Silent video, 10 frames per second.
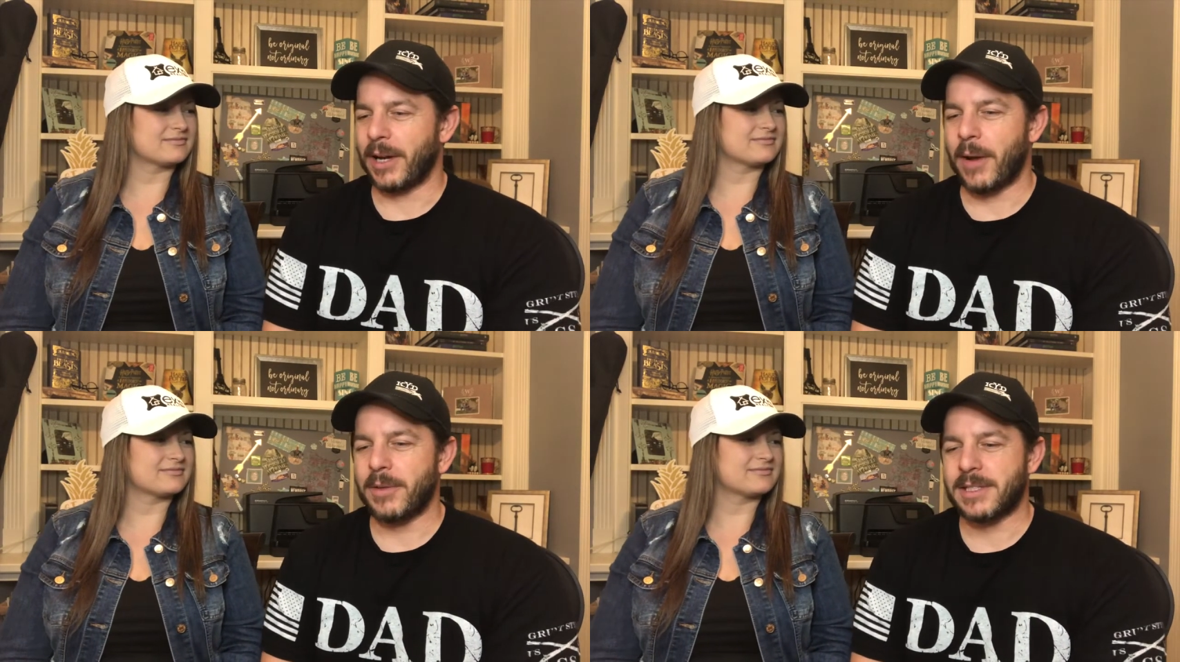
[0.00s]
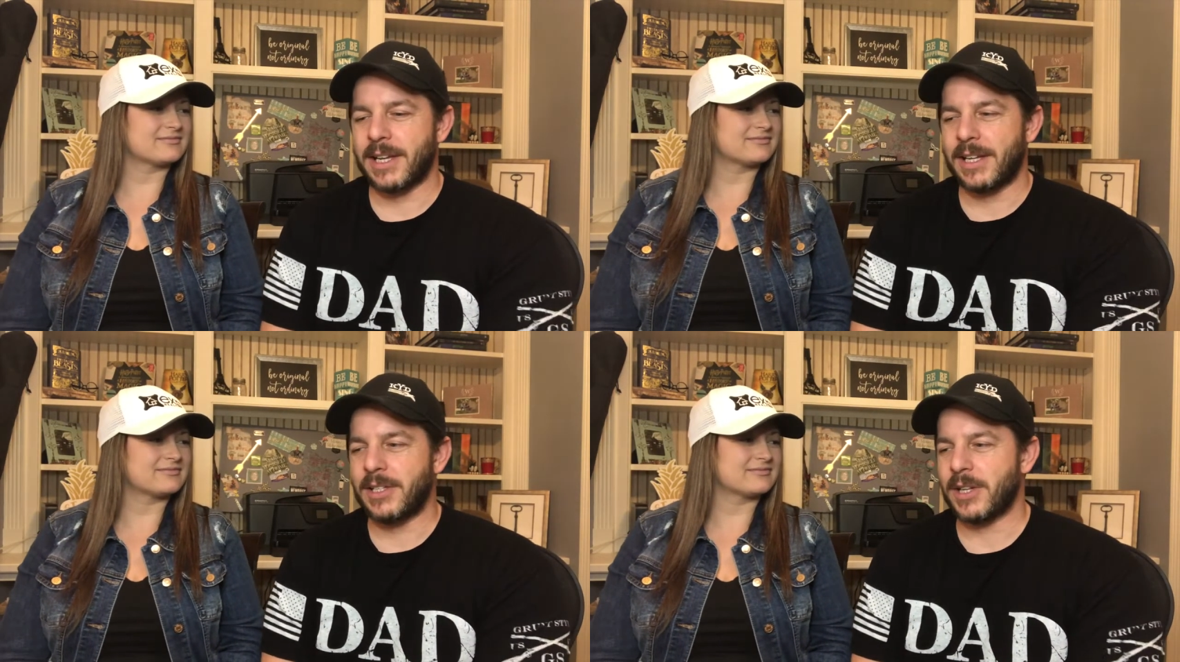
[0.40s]
Speaker 1: But I would
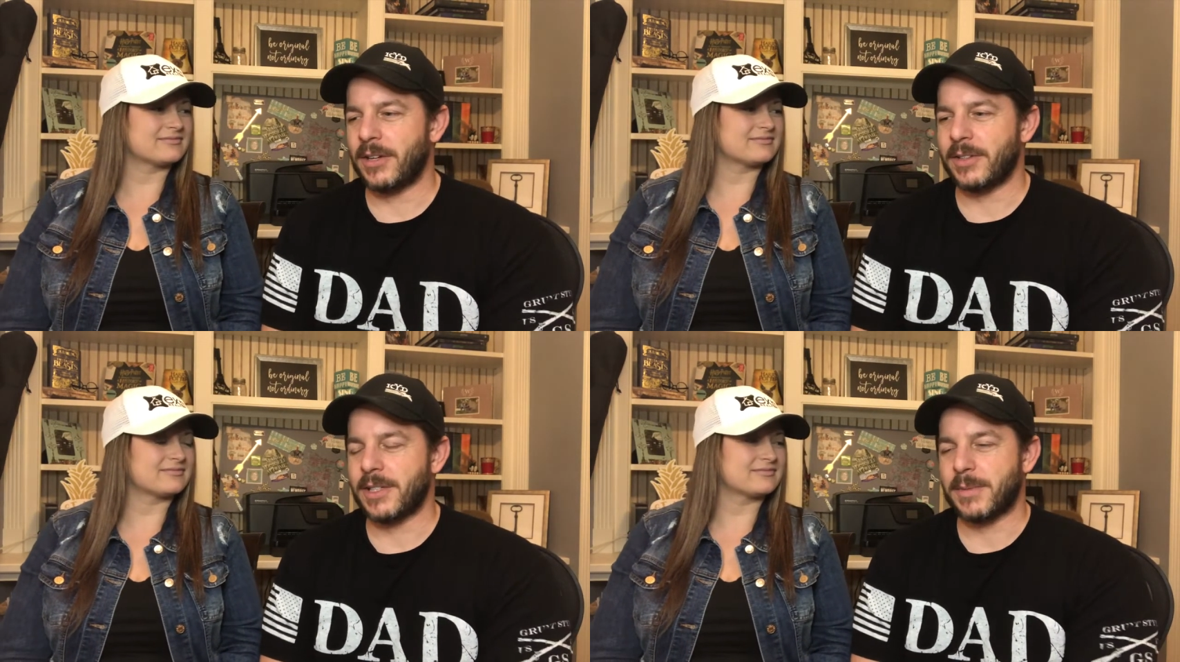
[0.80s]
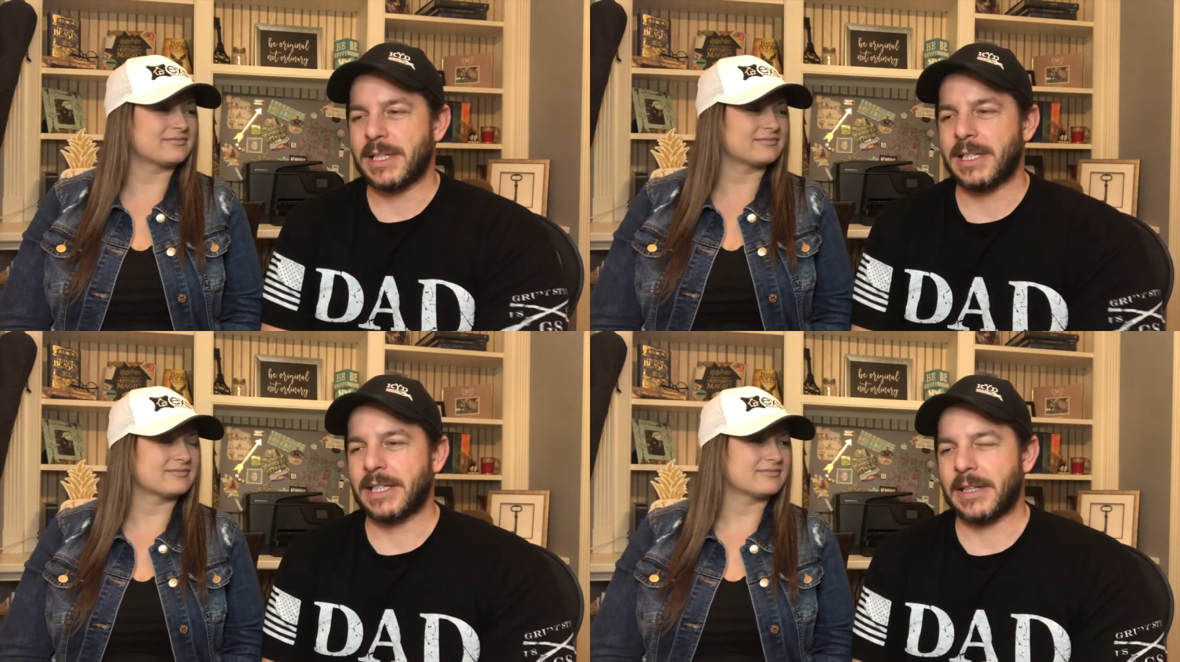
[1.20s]
say, generally
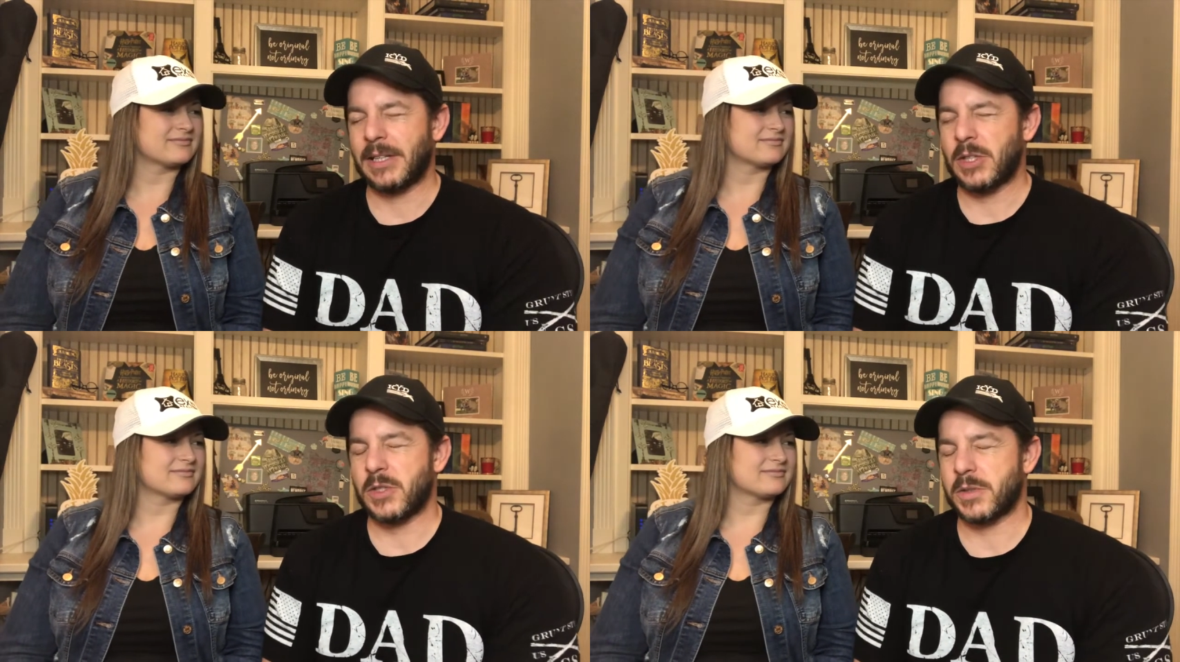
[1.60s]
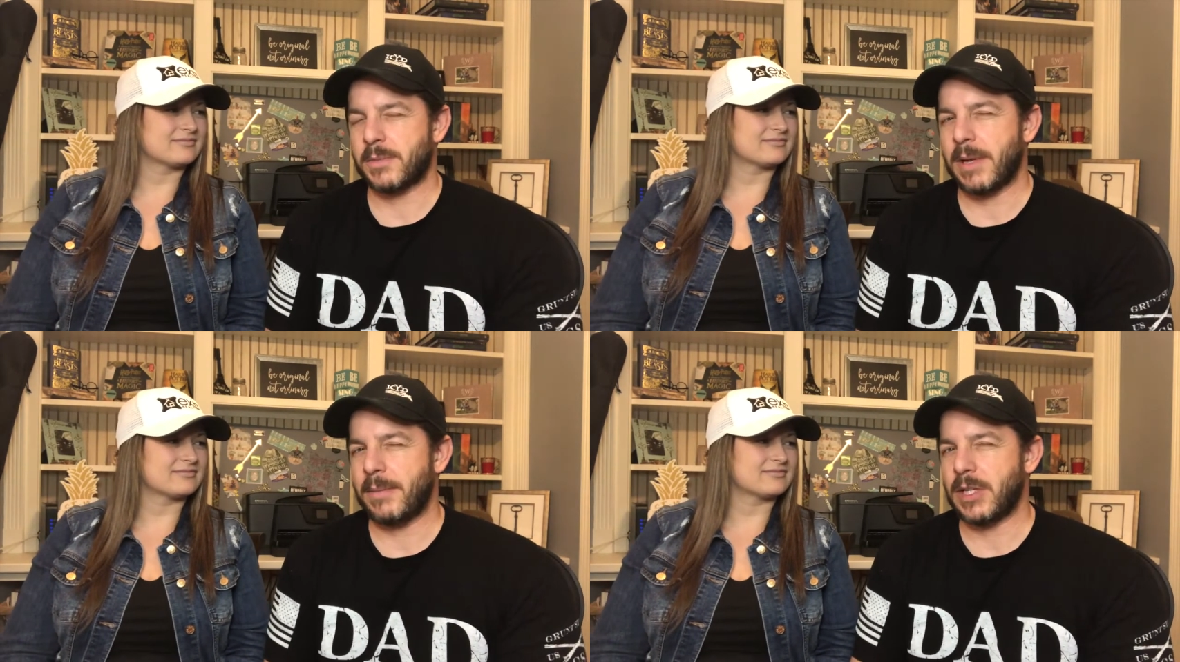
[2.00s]
speaking, I think
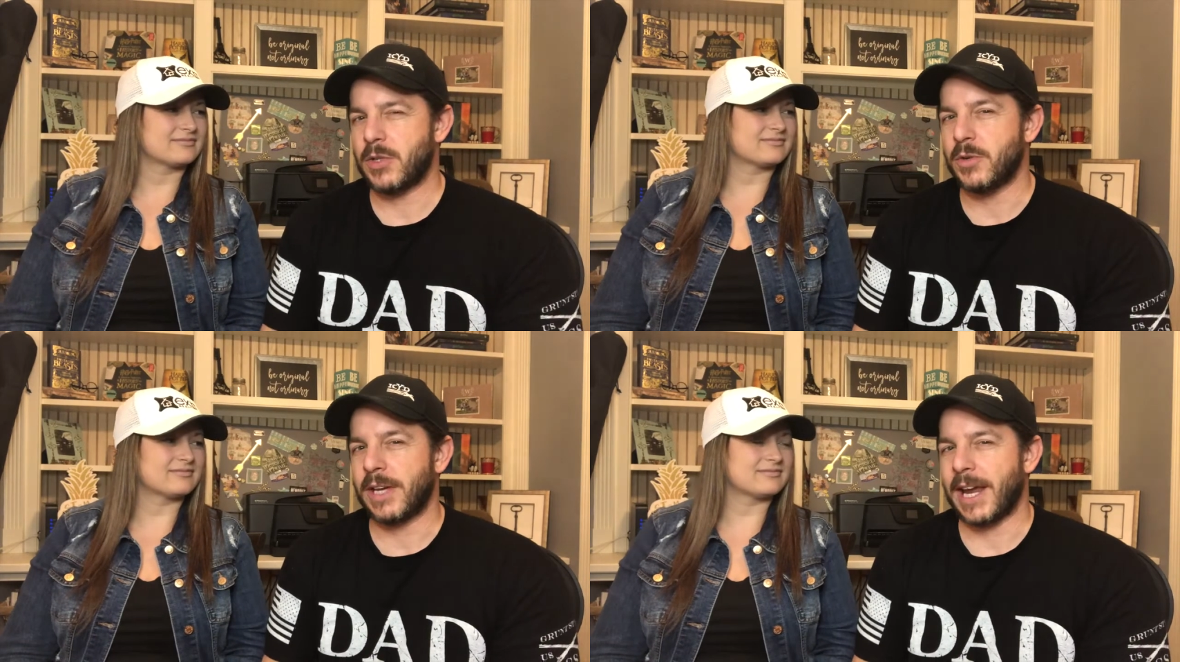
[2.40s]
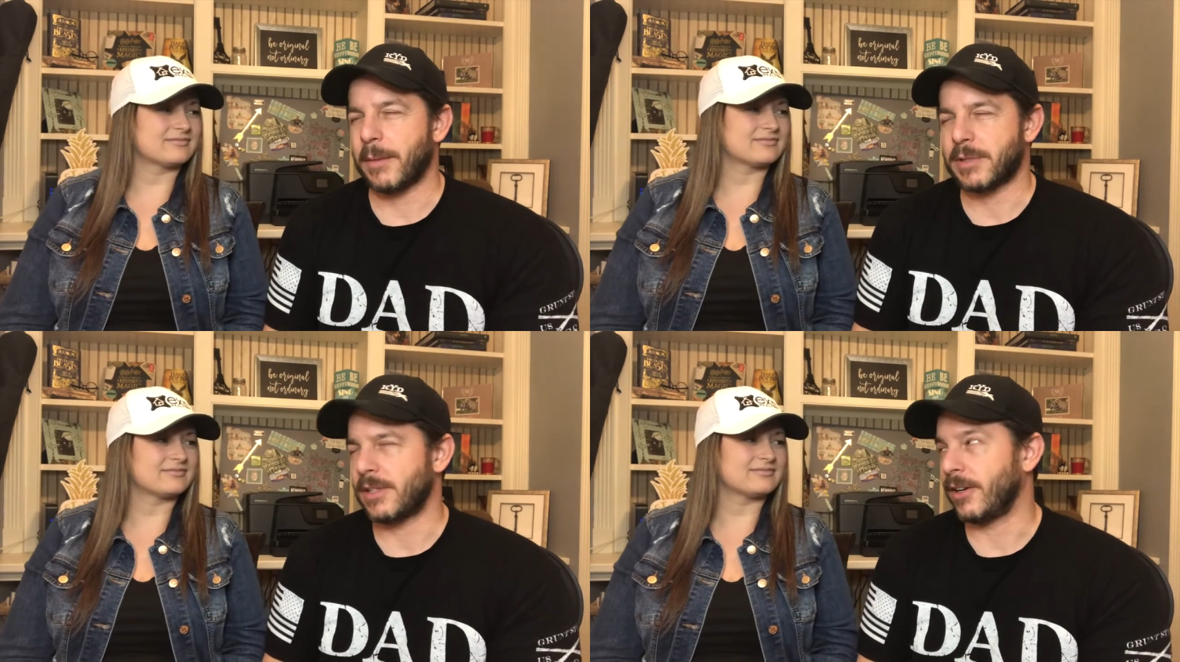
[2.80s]
there's maybe two
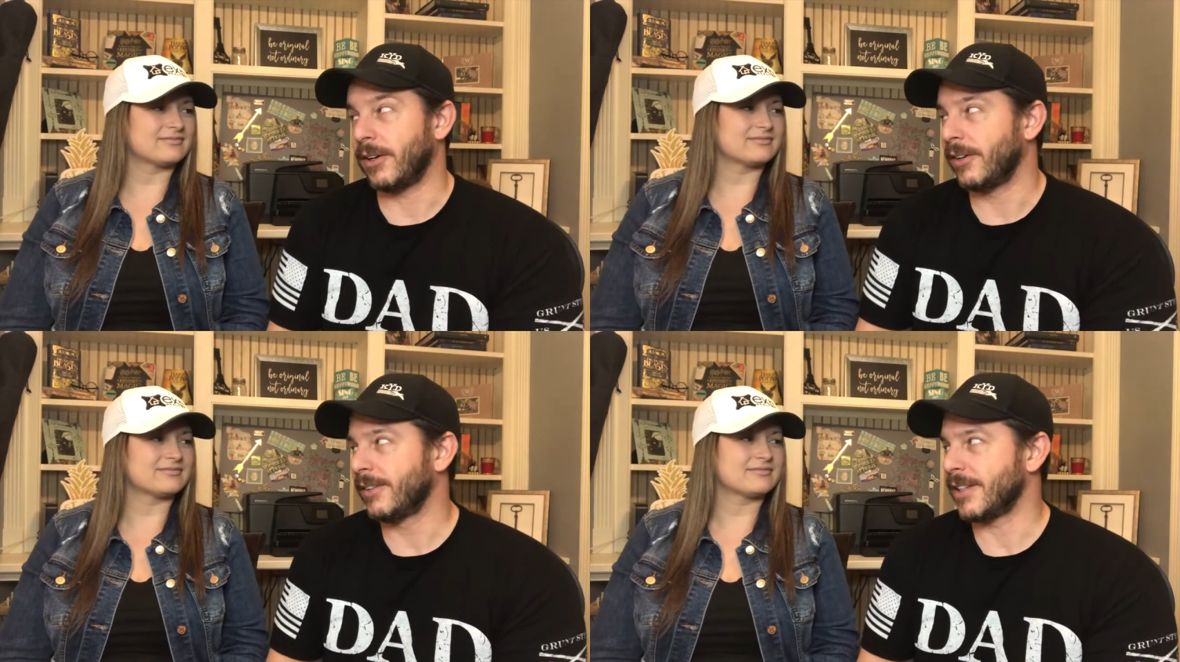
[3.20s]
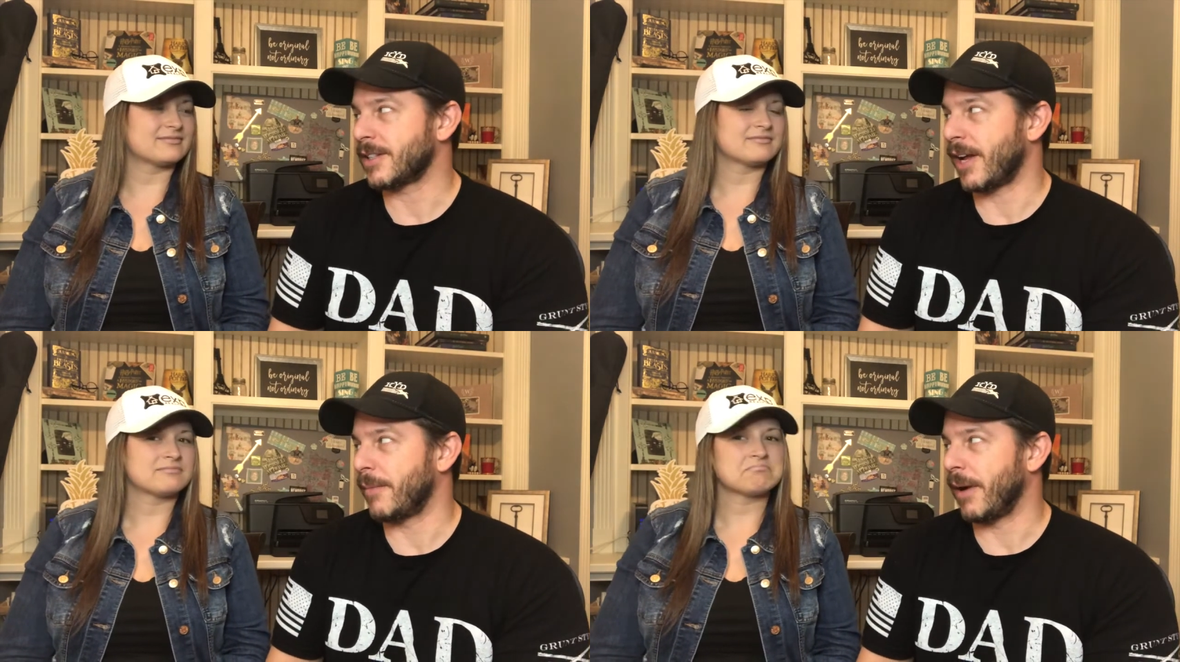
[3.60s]
camps here.
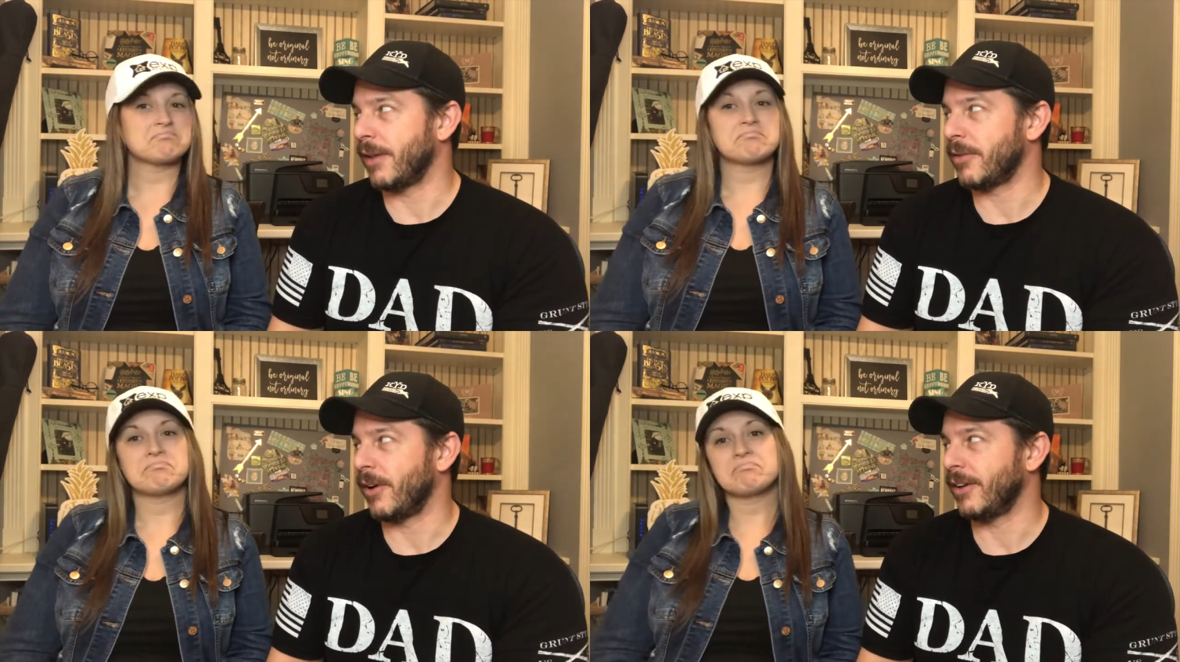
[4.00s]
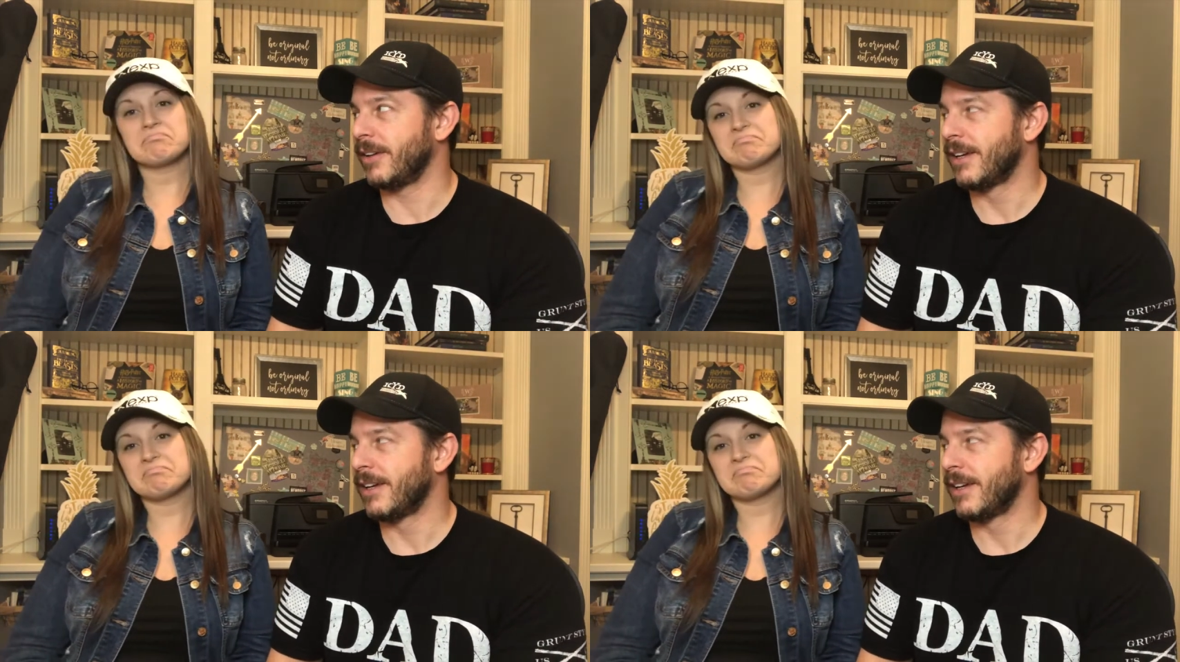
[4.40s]
That's kind of my thought.